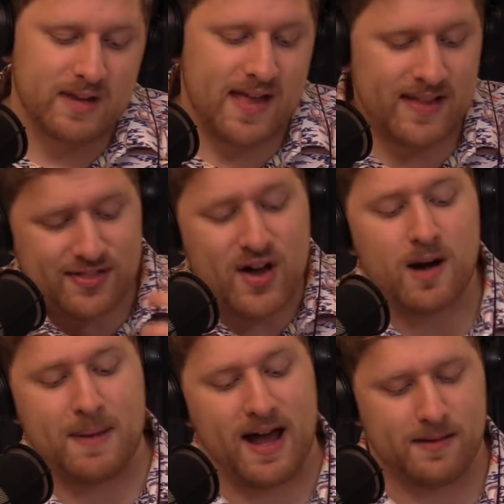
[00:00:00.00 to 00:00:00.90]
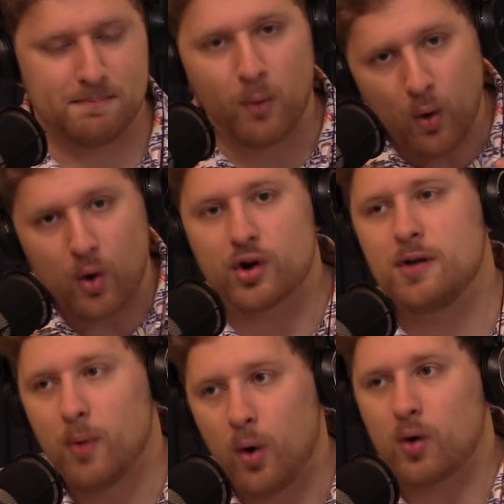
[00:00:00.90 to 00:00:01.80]
And then I thought about it more
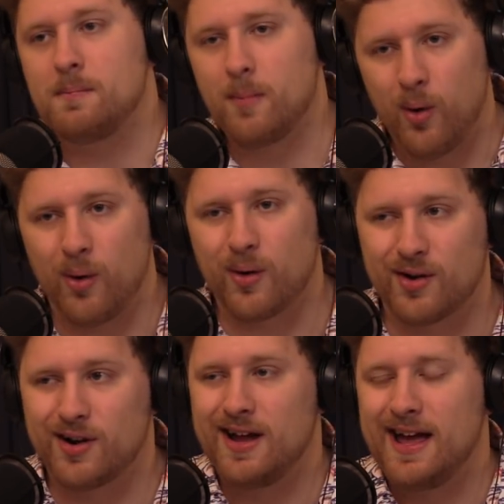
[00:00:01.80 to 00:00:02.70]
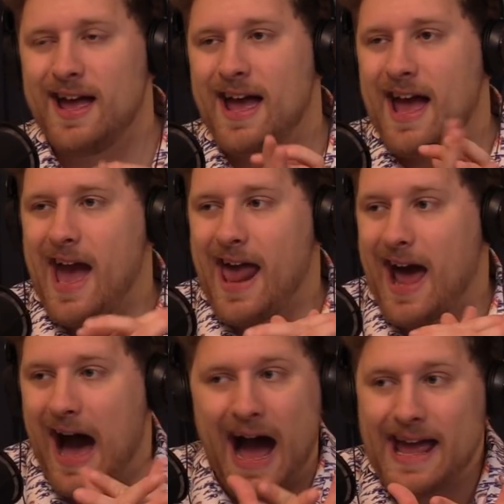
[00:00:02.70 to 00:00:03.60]
and more and more. And
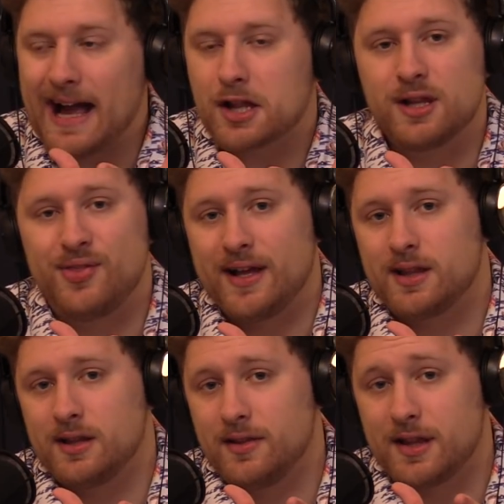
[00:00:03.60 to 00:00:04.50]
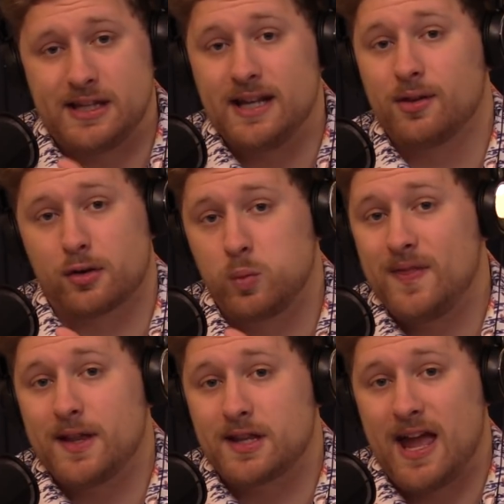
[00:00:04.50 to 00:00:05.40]
I actually think the Steelers win
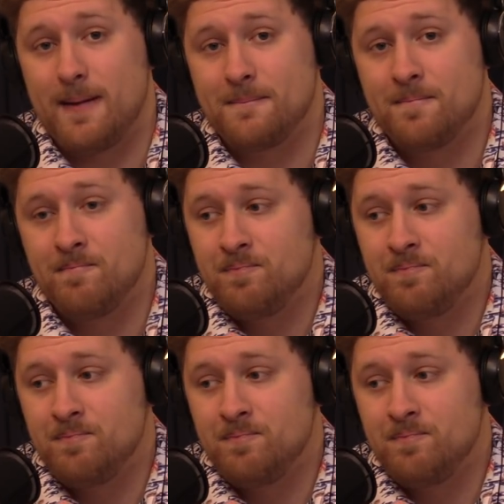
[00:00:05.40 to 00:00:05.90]
this game.